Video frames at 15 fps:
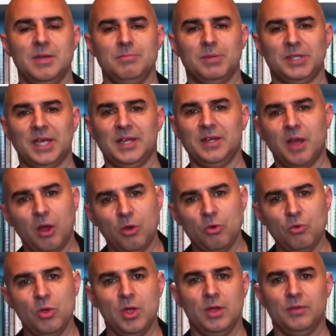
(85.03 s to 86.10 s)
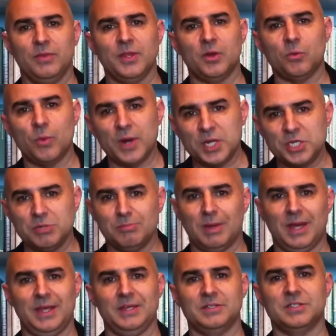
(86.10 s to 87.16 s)
but they know that a
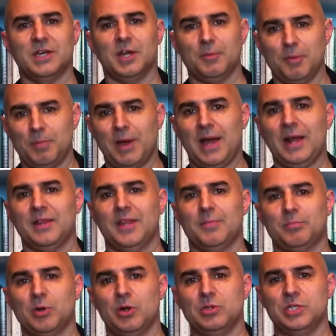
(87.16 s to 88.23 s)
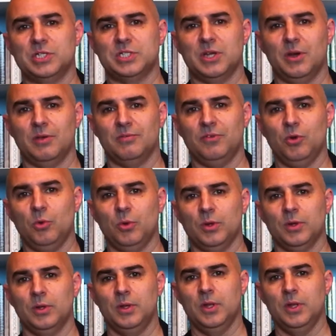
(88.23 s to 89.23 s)
resume is going to be part of that process going forward.